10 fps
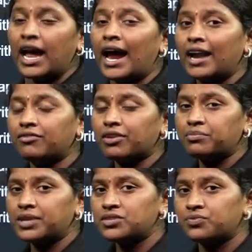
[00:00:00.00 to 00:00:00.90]
and from
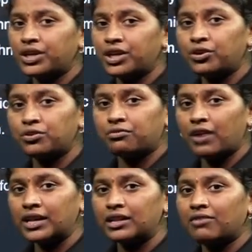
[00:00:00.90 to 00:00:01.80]
this we need to
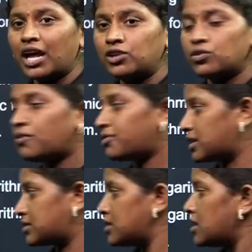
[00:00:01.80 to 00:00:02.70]
find the value of x.